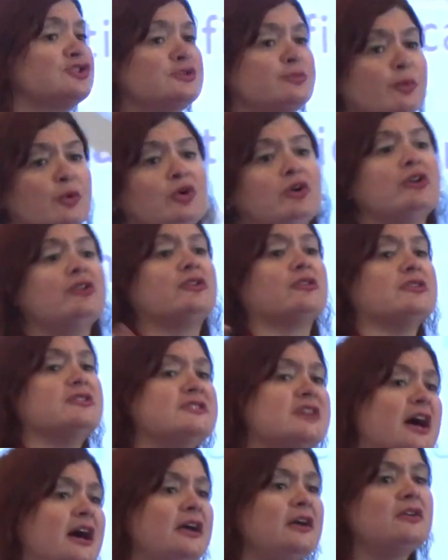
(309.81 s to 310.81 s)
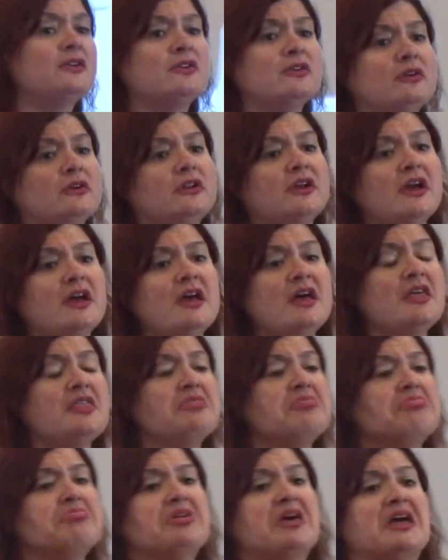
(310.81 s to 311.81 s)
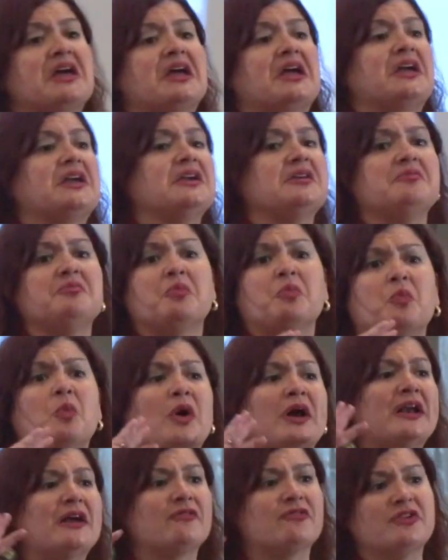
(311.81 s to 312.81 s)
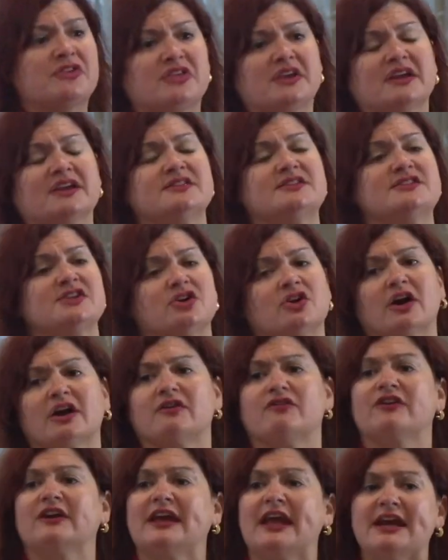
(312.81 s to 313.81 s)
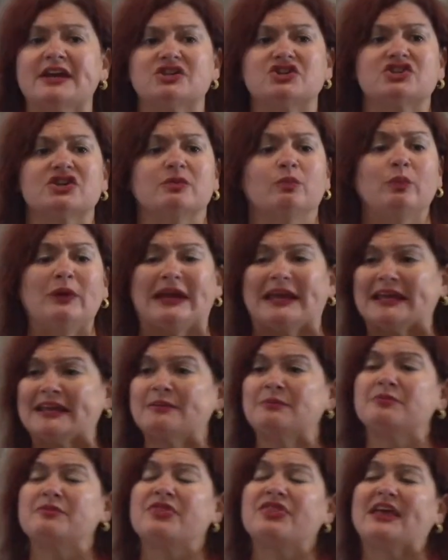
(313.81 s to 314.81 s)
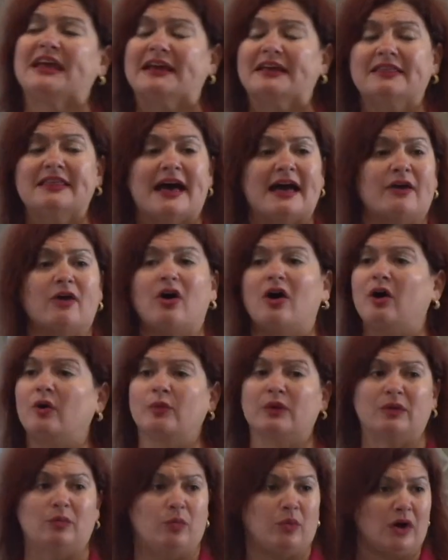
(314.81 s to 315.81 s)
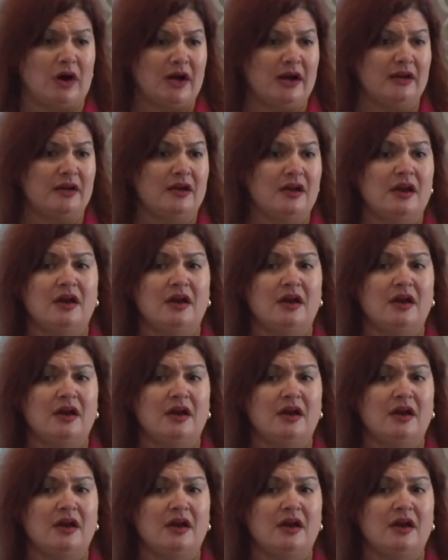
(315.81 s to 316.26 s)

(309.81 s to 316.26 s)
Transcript: spoiled, they're entitled, they want everything instant gratification. We can think that all we want.